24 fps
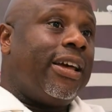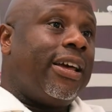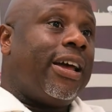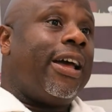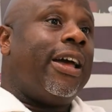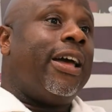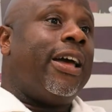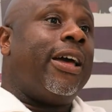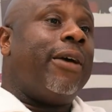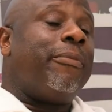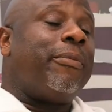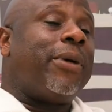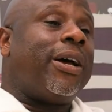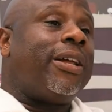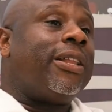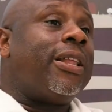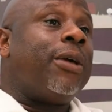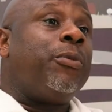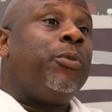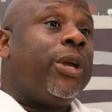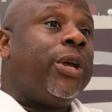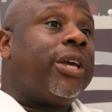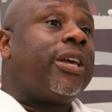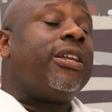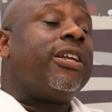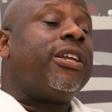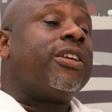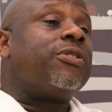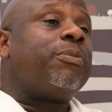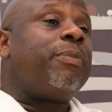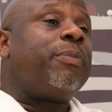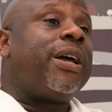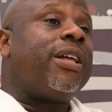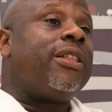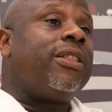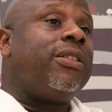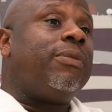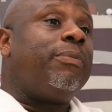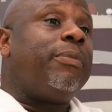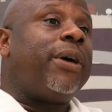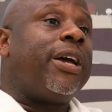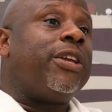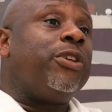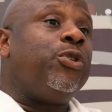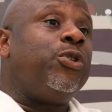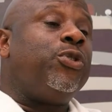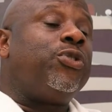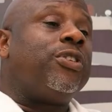And we can expand
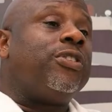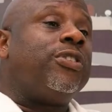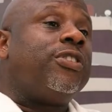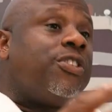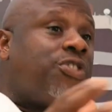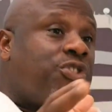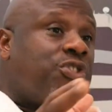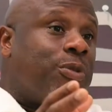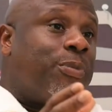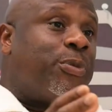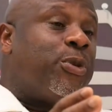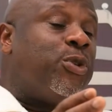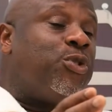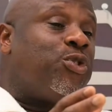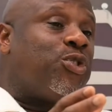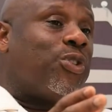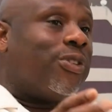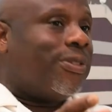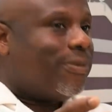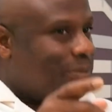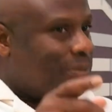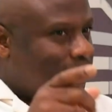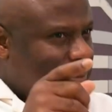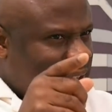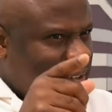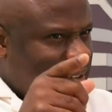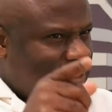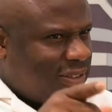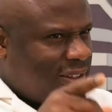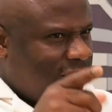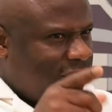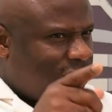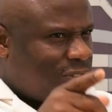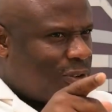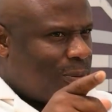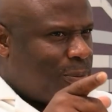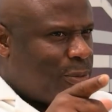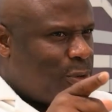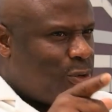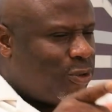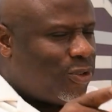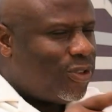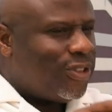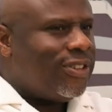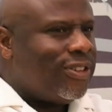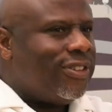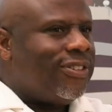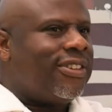by using distribution.
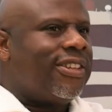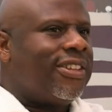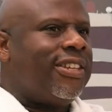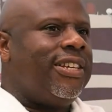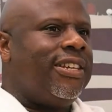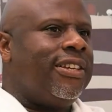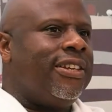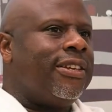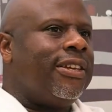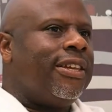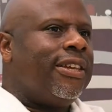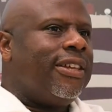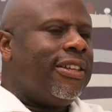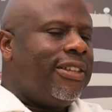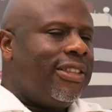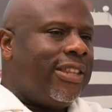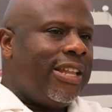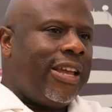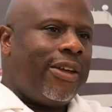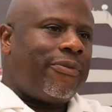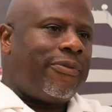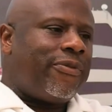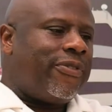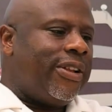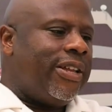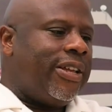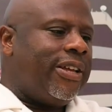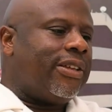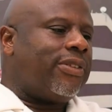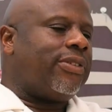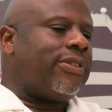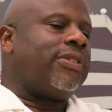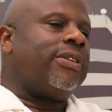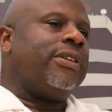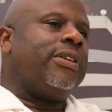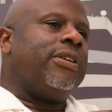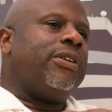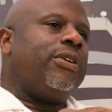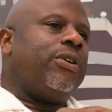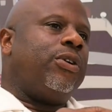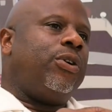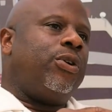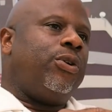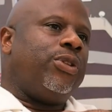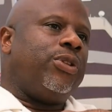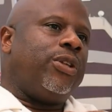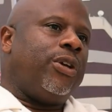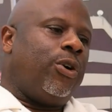Distribution is key. Netflix,
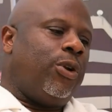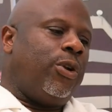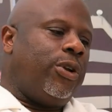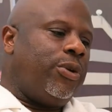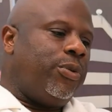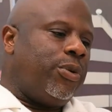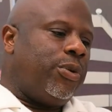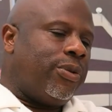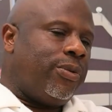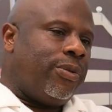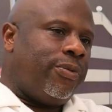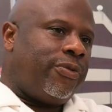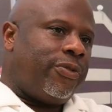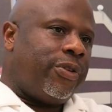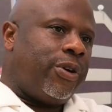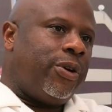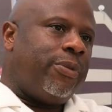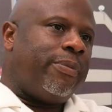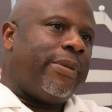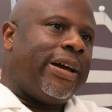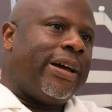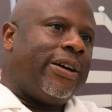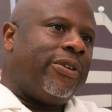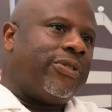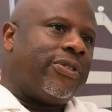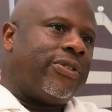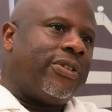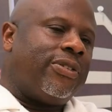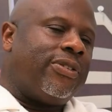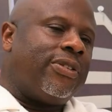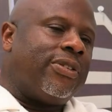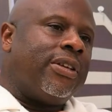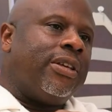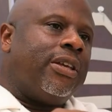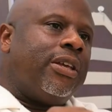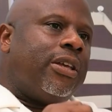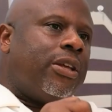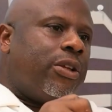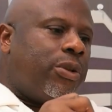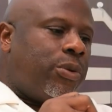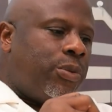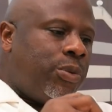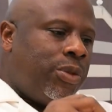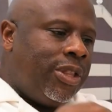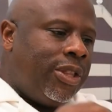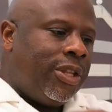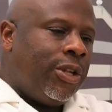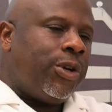all the Hollywood film houses,
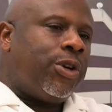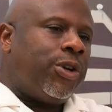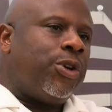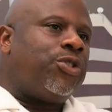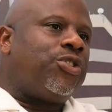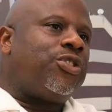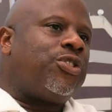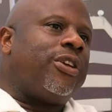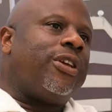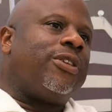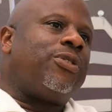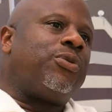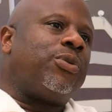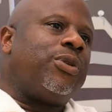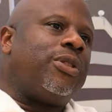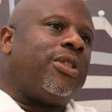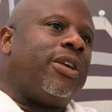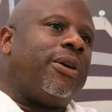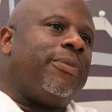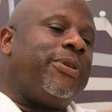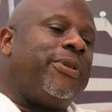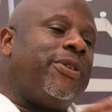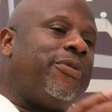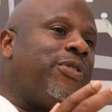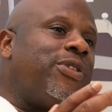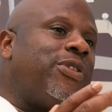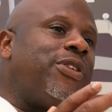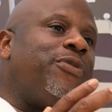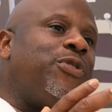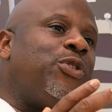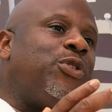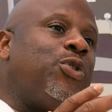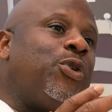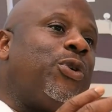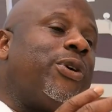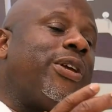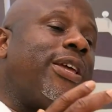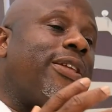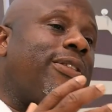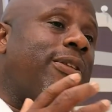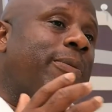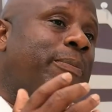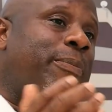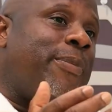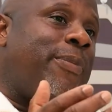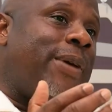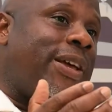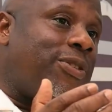negotiate with them. Even if you don't get
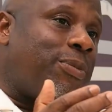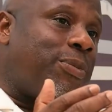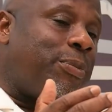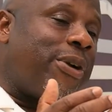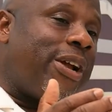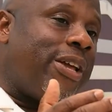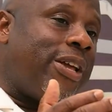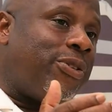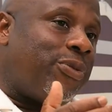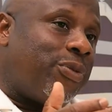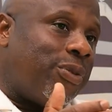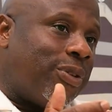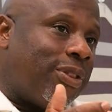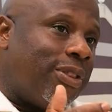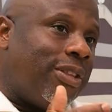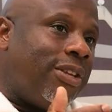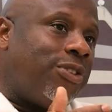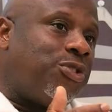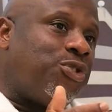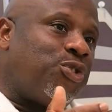the best price for this